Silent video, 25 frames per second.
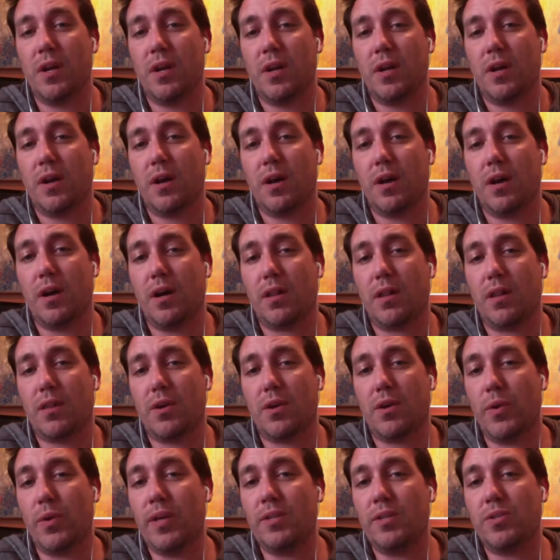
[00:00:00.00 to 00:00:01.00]

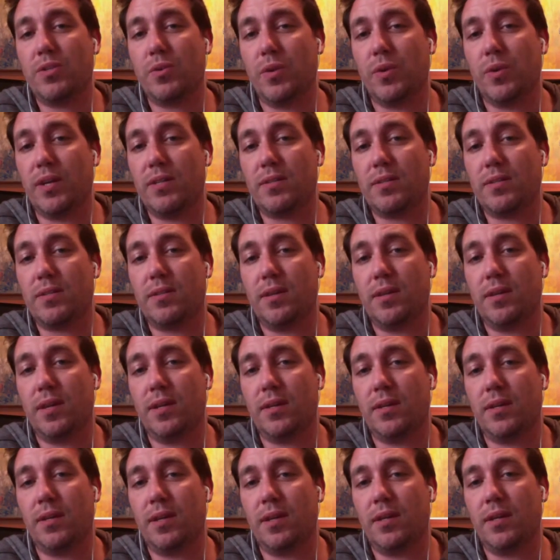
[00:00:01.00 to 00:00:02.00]
through Intuit
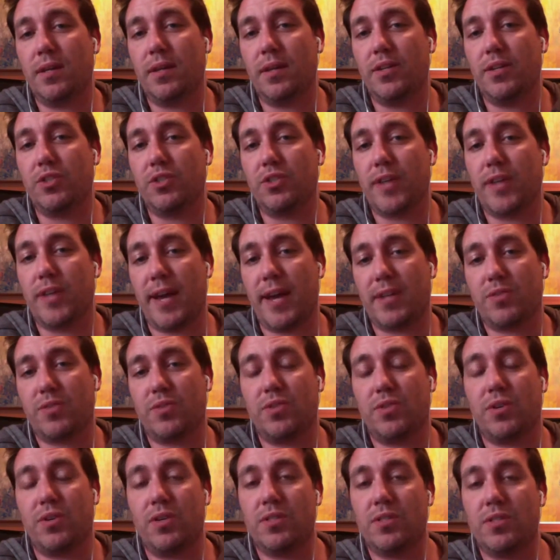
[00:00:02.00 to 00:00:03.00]
in illegal tax
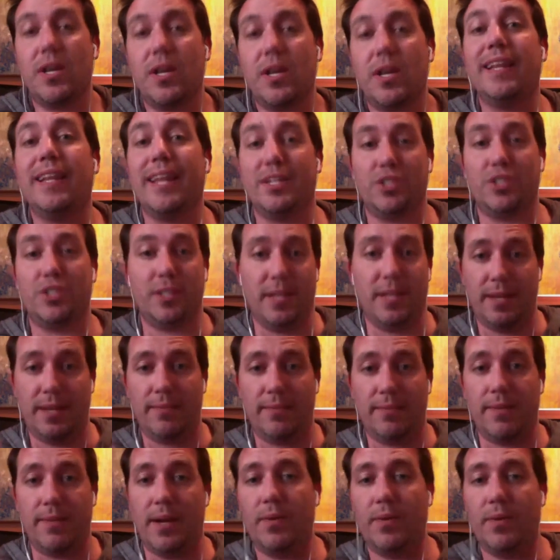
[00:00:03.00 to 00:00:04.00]
returns, allegedly,
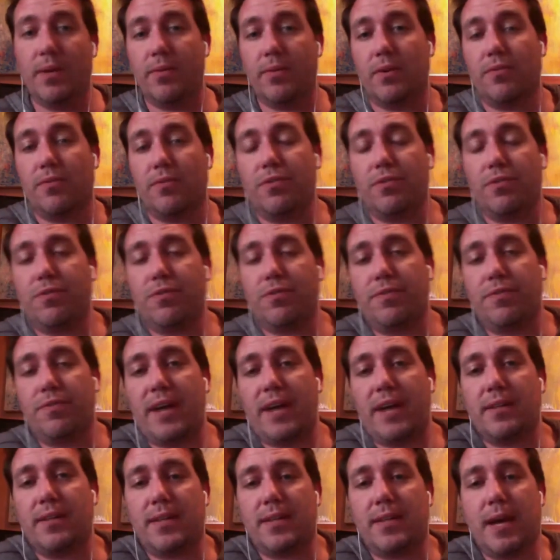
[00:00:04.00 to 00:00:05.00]
right? We don't know for a fact
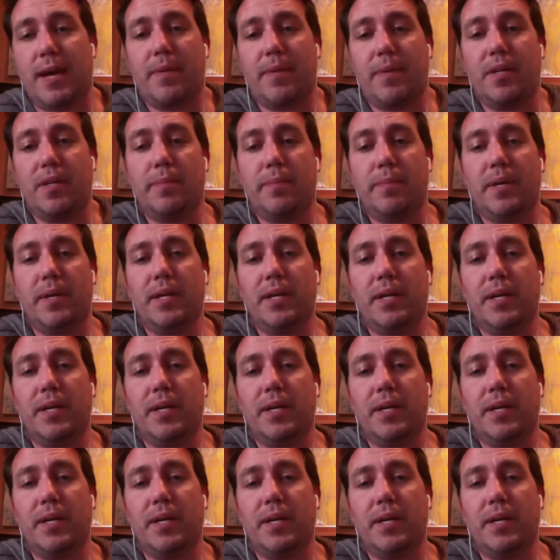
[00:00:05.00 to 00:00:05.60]
that's happened, but